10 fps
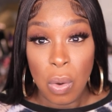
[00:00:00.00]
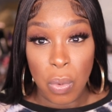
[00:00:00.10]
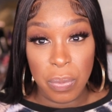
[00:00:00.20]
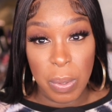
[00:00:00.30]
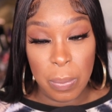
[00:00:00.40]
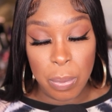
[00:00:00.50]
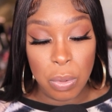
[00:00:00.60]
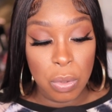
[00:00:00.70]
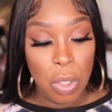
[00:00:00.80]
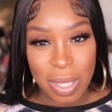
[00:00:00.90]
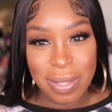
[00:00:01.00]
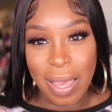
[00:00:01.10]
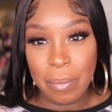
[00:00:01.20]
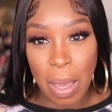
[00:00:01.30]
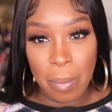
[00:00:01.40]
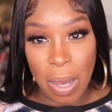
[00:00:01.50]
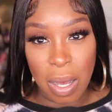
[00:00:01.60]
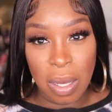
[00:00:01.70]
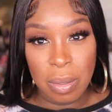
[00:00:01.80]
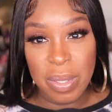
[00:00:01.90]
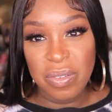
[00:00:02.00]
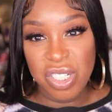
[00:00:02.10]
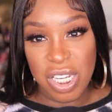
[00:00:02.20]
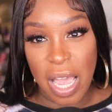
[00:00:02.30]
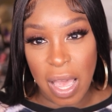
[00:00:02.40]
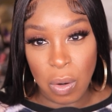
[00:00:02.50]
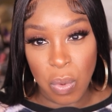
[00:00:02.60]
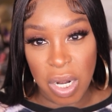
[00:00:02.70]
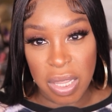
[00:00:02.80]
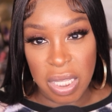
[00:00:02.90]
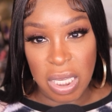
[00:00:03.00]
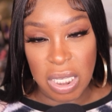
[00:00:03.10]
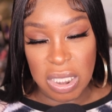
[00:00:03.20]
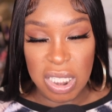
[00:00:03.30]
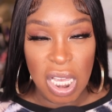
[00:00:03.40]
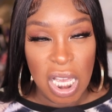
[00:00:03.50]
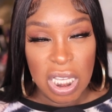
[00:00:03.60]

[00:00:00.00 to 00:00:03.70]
with people. Like my mom, if she had one of these,